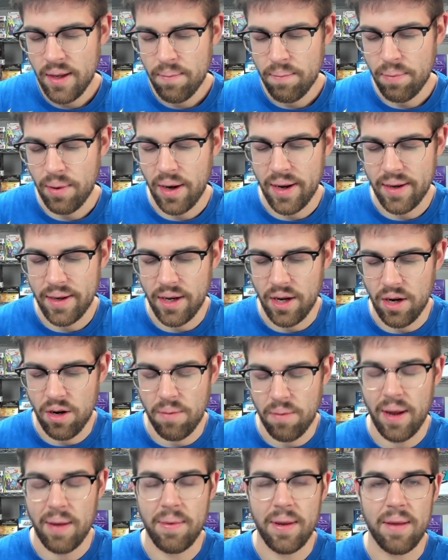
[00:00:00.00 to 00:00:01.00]
But, you know,
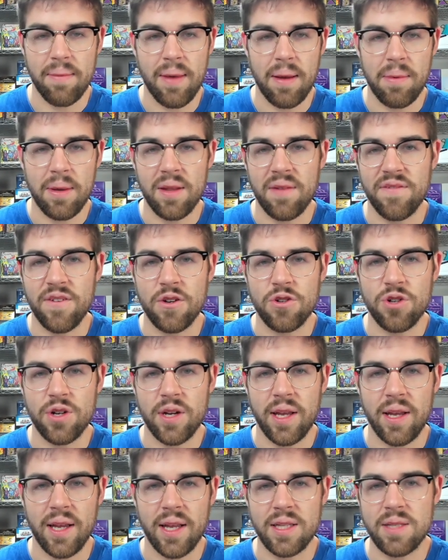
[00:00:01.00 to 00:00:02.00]
maybe in the future he
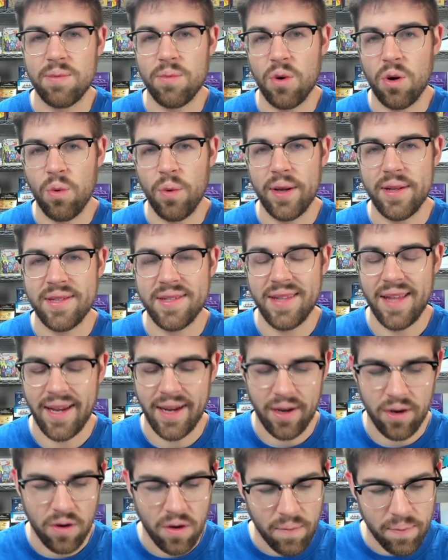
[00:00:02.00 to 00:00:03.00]
can get some more wins and that
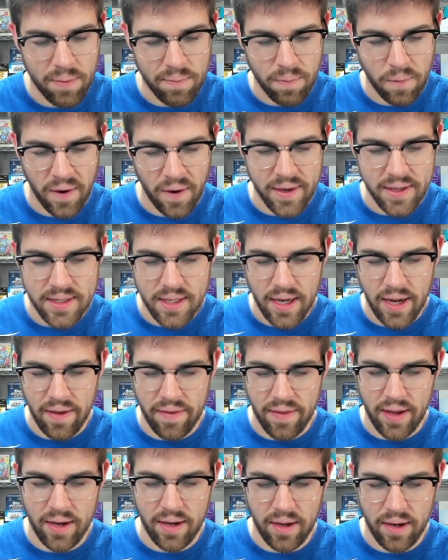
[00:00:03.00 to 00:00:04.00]
can go up in price. And
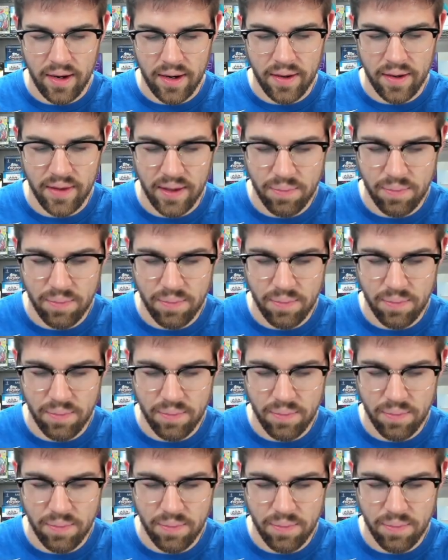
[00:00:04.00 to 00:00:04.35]
then the